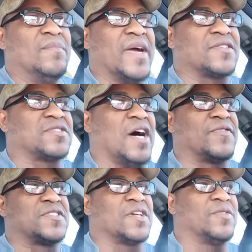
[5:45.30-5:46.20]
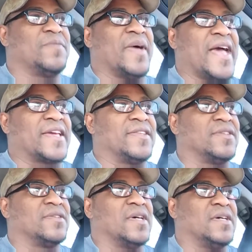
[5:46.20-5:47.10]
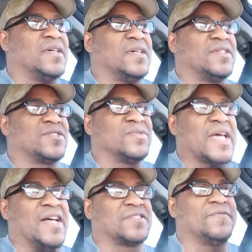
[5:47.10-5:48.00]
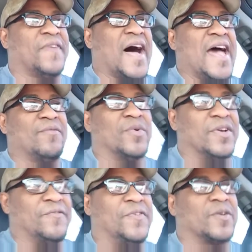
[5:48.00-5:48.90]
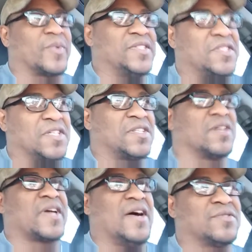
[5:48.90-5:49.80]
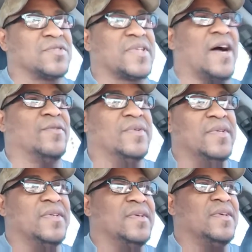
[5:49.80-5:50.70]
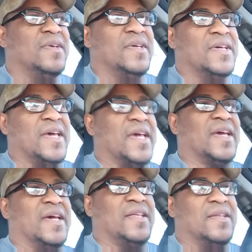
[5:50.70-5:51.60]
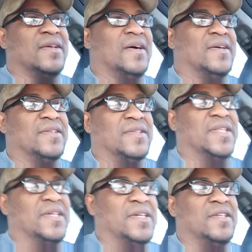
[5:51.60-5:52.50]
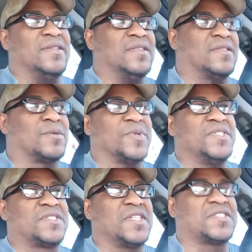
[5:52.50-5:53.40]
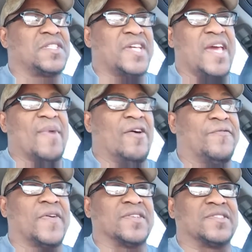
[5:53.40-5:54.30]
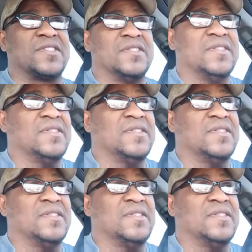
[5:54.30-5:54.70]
Microsoft and Sony back in 2005 were in a foot race to get their consoles out, and the 360 came out first.